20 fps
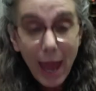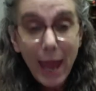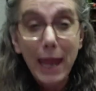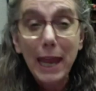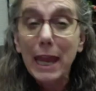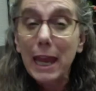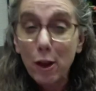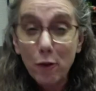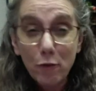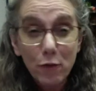
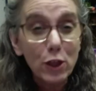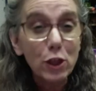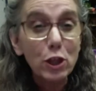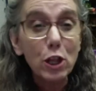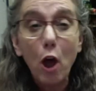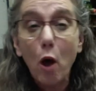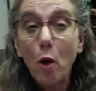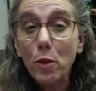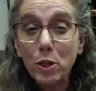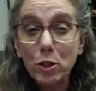Even
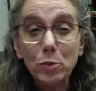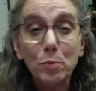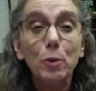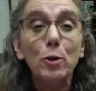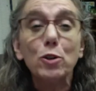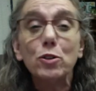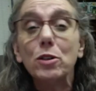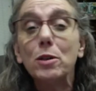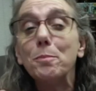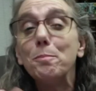though this
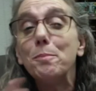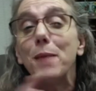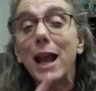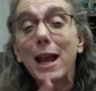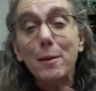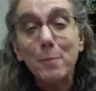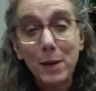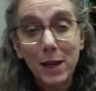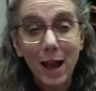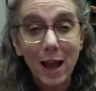person
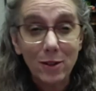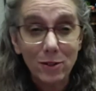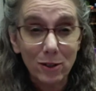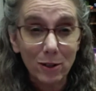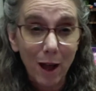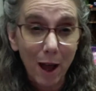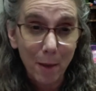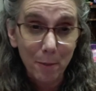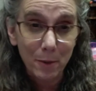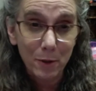maybe has
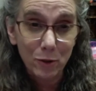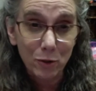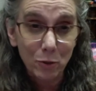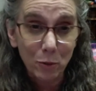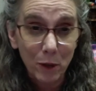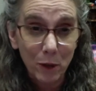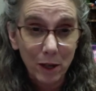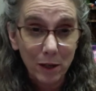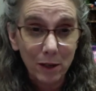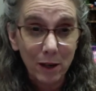not been
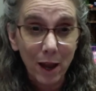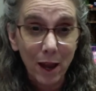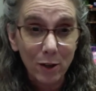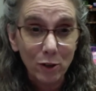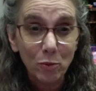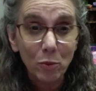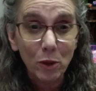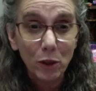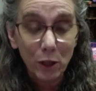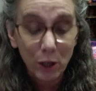sweet and
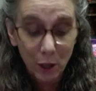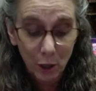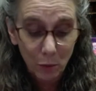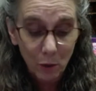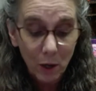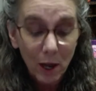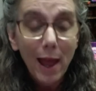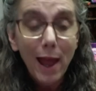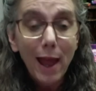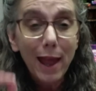nice with
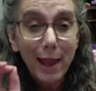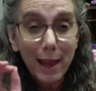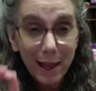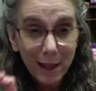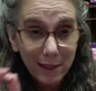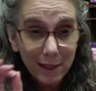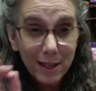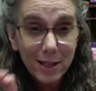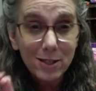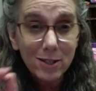you
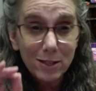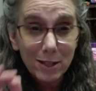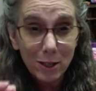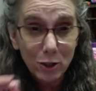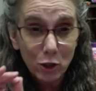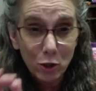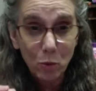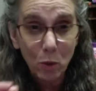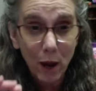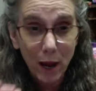in this
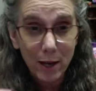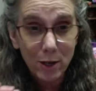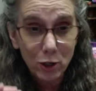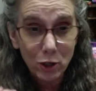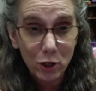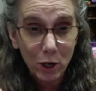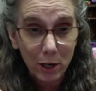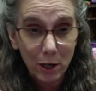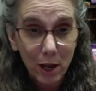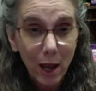
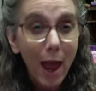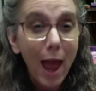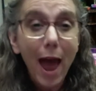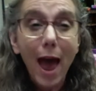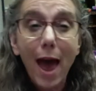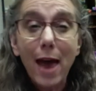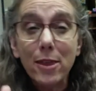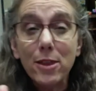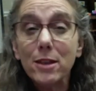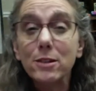situation,
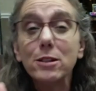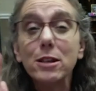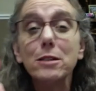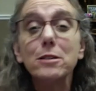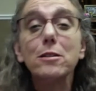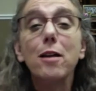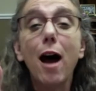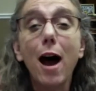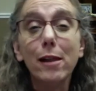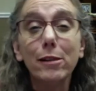and this is
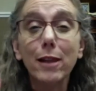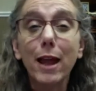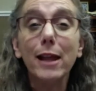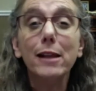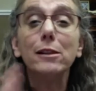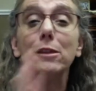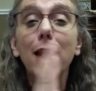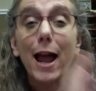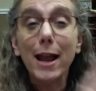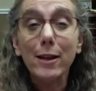not
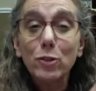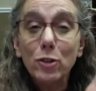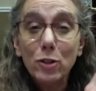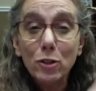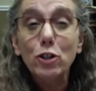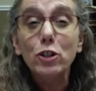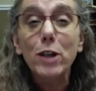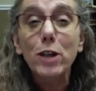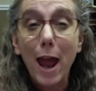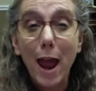like
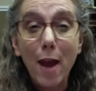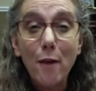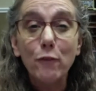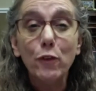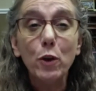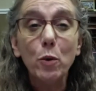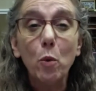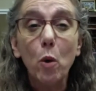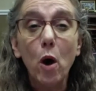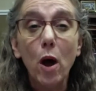license to
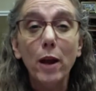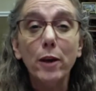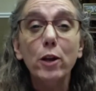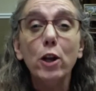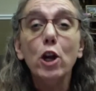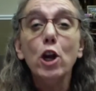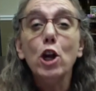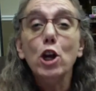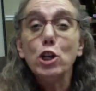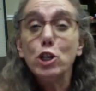
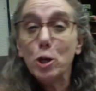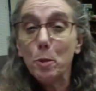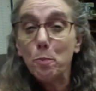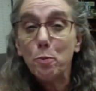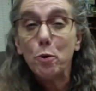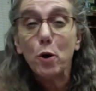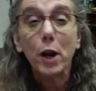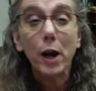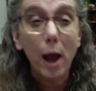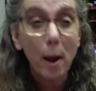everyone to
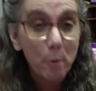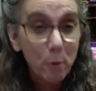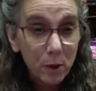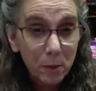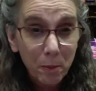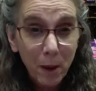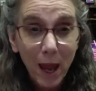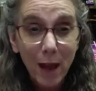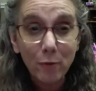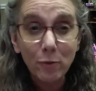put up with
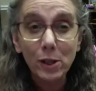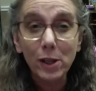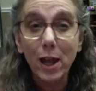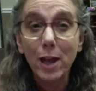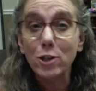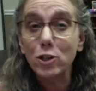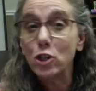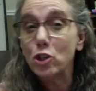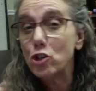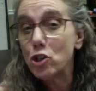bad
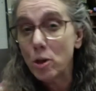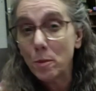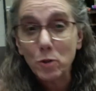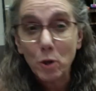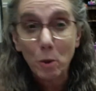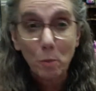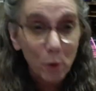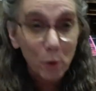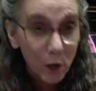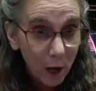relationships
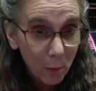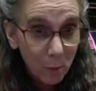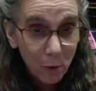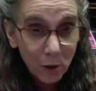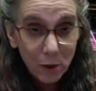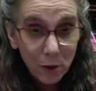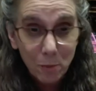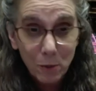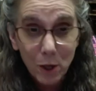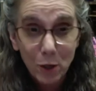or put up
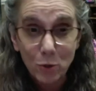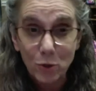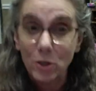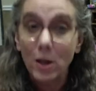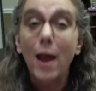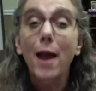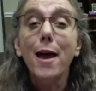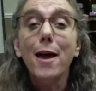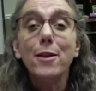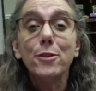with abuse.
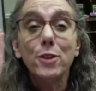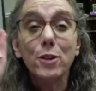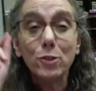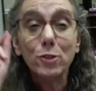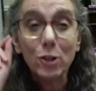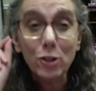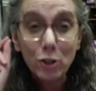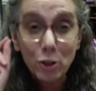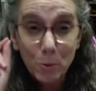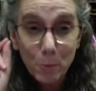
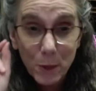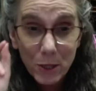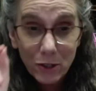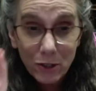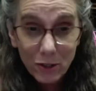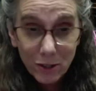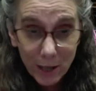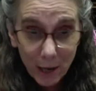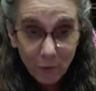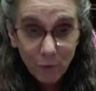This is
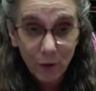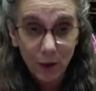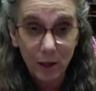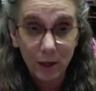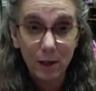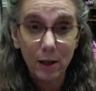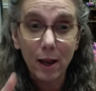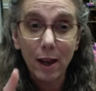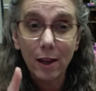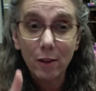
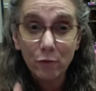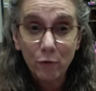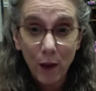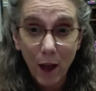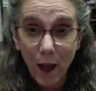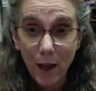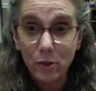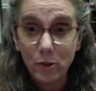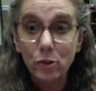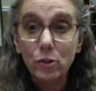specific
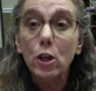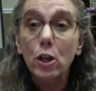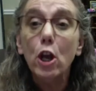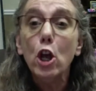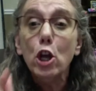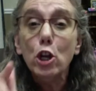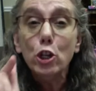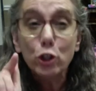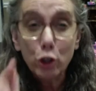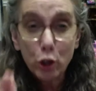advice
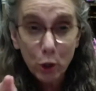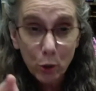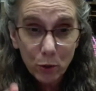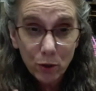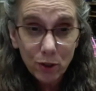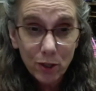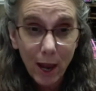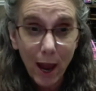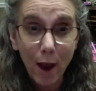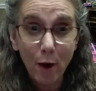to
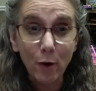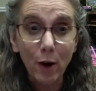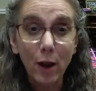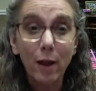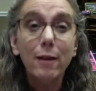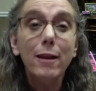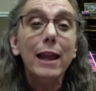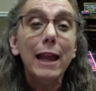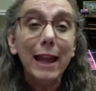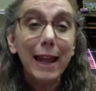
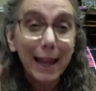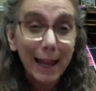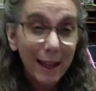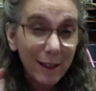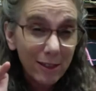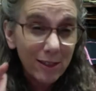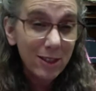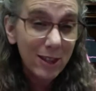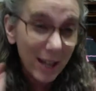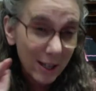Sarah,
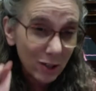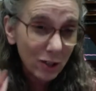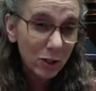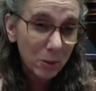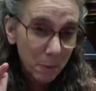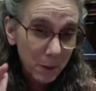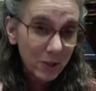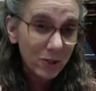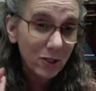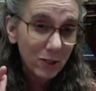in this
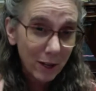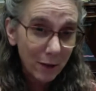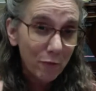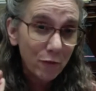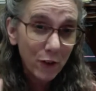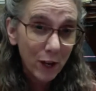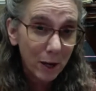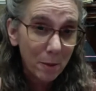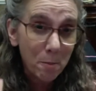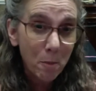
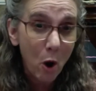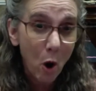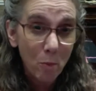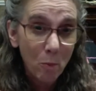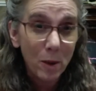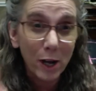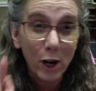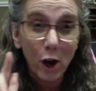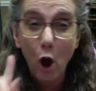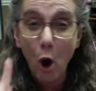specific
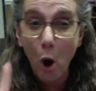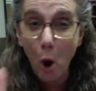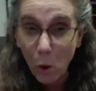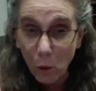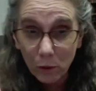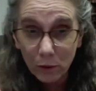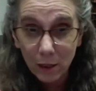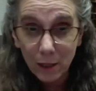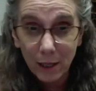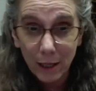moment
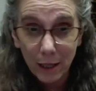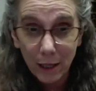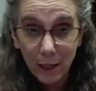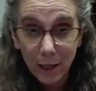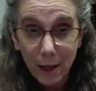only.